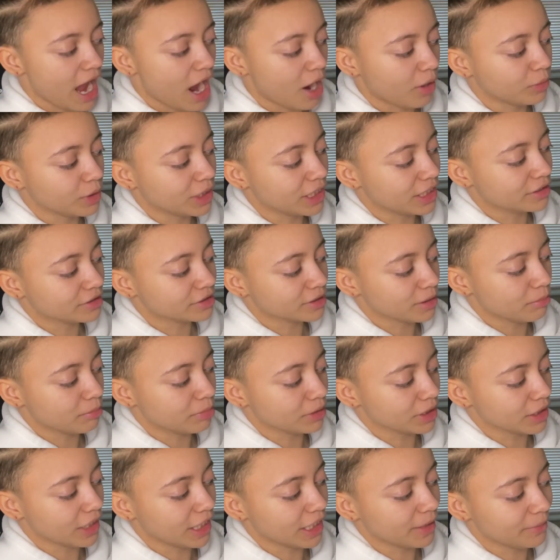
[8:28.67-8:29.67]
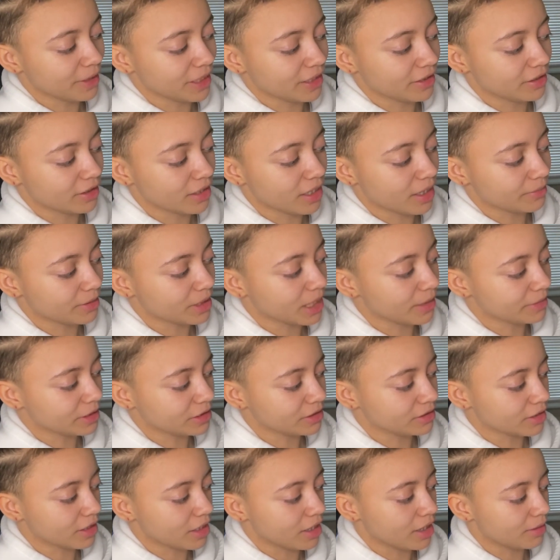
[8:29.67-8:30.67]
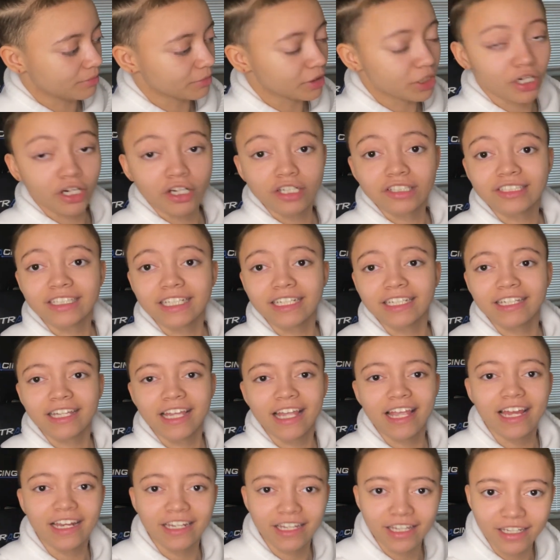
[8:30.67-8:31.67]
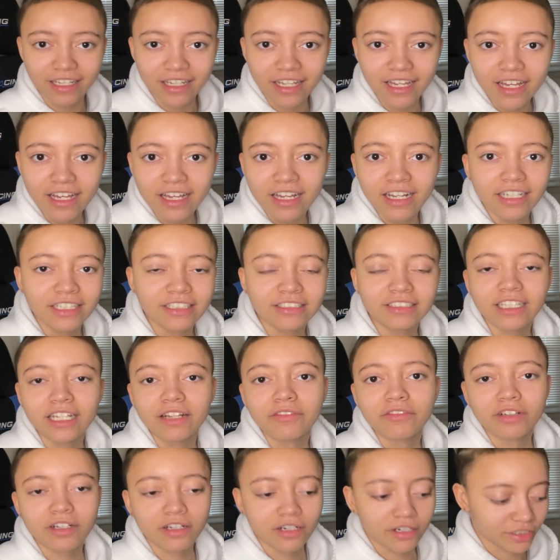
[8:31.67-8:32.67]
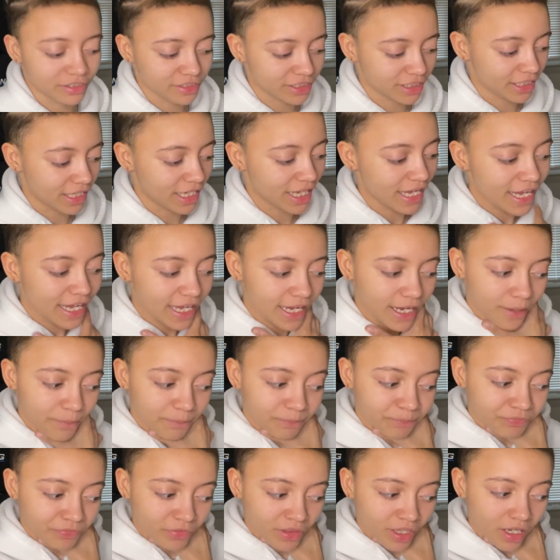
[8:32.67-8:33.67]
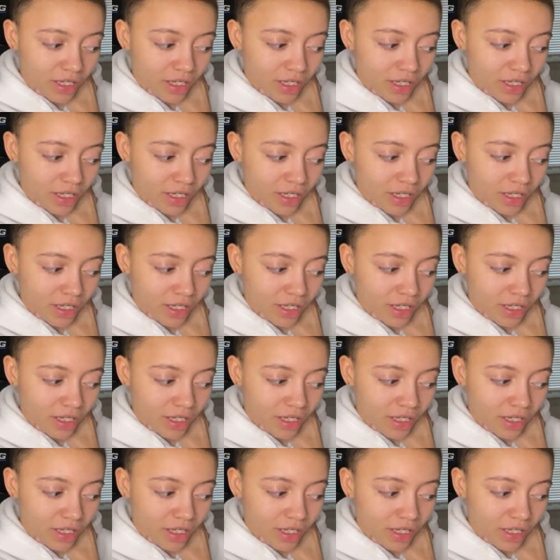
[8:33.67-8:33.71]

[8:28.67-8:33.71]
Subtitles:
how he ends up blaming, cursing Cannon instead of cursing Ham.